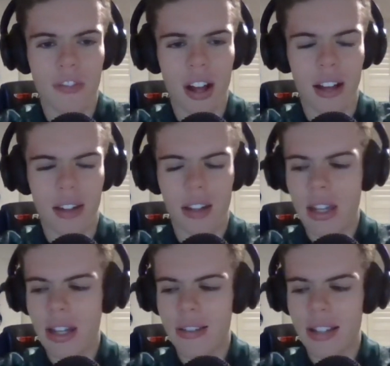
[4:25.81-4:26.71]
fun,
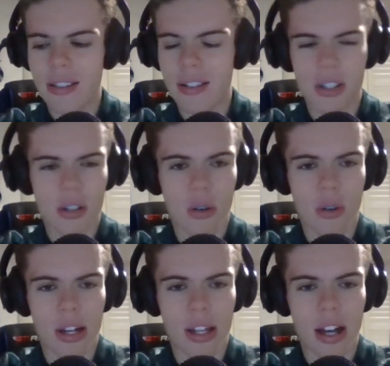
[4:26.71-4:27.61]
doesn't
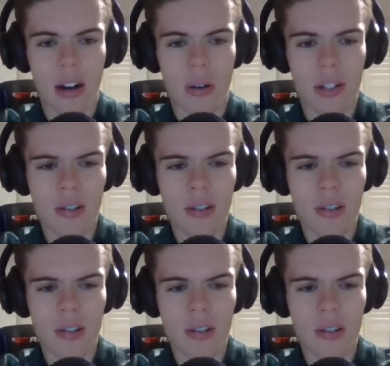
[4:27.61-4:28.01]
score any goals.